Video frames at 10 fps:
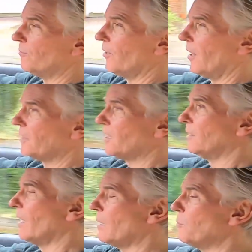
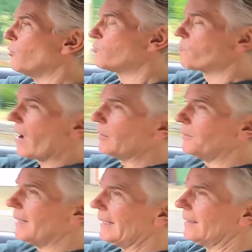converter, no more
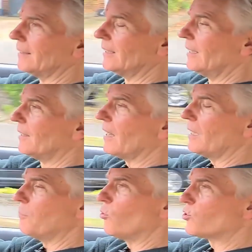droning,
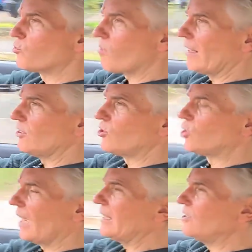no more strange
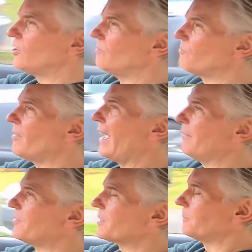change in
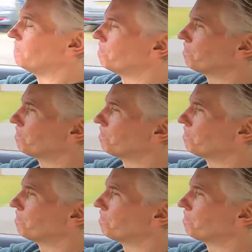revs.